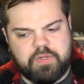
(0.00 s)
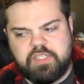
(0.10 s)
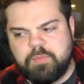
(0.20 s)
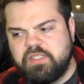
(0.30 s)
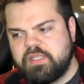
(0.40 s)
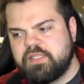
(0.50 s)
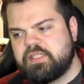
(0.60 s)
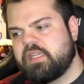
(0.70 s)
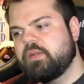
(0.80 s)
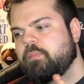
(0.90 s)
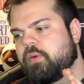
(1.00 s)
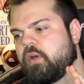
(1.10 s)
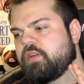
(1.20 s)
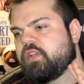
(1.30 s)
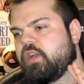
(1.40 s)
brings me to the second
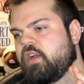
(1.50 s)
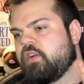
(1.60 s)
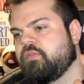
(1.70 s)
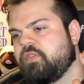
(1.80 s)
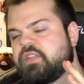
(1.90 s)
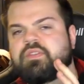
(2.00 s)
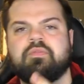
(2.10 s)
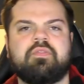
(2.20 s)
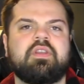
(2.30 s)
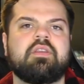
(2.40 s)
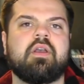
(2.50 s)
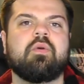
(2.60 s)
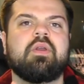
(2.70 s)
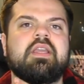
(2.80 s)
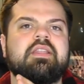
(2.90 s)
part of this
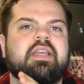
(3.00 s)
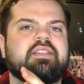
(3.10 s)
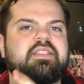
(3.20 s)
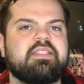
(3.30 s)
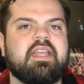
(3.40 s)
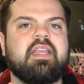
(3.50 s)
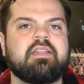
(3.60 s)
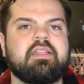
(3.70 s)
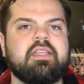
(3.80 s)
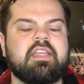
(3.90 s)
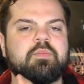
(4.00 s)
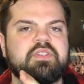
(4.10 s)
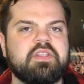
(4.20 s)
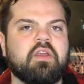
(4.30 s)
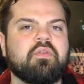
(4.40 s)
video that Stan Lee
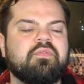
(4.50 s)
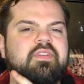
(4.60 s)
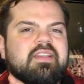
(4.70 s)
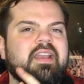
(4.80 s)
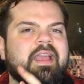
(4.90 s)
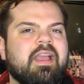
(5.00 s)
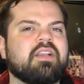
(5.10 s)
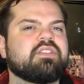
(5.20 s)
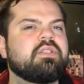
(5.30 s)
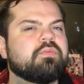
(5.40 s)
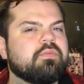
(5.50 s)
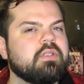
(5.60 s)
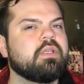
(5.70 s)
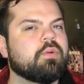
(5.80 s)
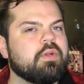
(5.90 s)
himself didn't actually
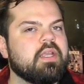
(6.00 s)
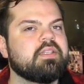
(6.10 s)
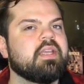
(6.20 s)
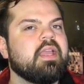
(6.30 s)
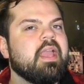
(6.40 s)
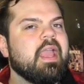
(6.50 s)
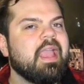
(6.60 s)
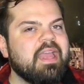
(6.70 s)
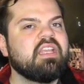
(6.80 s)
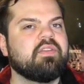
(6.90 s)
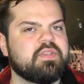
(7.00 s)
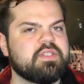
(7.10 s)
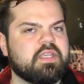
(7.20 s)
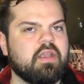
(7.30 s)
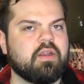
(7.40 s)
really create any of his
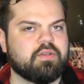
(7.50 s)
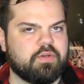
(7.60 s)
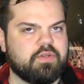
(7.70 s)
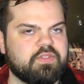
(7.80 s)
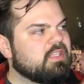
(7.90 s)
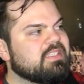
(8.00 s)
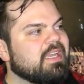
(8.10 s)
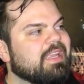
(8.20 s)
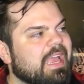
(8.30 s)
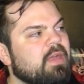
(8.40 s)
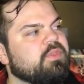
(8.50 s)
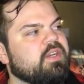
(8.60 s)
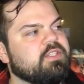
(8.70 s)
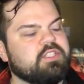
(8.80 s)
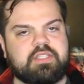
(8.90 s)
characters. This account that
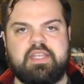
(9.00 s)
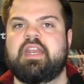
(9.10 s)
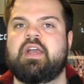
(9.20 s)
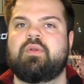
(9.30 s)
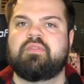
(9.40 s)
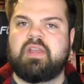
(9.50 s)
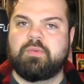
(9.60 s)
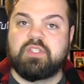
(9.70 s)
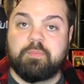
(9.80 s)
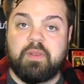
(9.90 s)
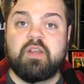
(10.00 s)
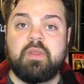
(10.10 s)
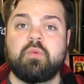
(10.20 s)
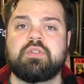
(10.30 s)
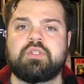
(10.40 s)
I just laid out of how
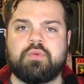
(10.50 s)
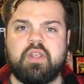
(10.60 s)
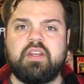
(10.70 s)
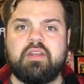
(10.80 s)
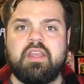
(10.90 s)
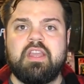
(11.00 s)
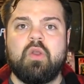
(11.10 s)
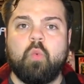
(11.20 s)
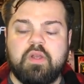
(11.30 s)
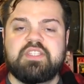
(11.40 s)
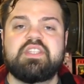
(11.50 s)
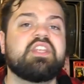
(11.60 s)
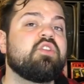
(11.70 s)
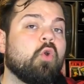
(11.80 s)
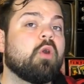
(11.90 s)
Spider-Man was created was the
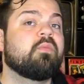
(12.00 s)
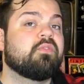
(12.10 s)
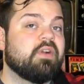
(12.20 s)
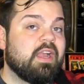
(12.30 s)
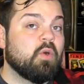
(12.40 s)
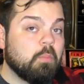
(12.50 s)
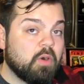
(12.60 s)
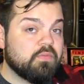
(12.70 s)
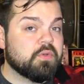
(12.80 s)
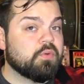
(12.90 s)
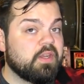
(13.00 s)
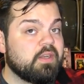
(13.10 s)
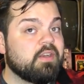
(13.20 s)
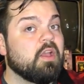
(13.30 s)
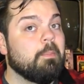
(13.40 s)
norm for how Marvel
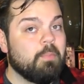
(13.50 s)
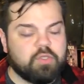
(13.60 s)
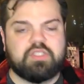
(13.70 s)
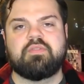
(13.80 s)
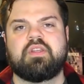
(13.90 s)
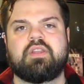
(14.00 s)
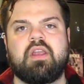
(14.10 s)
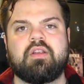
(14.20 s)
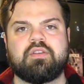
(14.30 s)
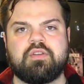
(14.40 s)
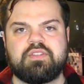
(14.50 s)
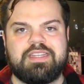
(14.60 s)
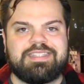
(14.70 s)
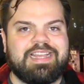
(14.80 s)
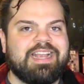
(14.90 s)
created most of their characters.
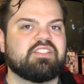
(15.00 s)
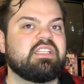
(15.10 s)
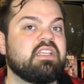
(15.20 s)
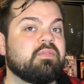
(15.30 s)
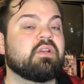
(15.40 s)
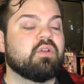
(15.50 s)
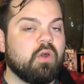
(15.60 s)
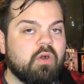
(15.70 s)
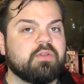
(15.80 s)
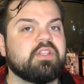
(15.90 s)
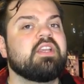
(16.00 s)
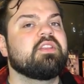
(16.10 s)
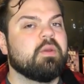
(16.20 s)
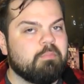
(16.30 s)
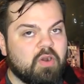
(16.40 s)
It's actually even called
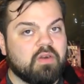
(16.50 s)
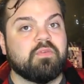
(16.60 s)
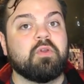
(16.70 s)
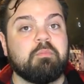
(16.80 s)
the Marvel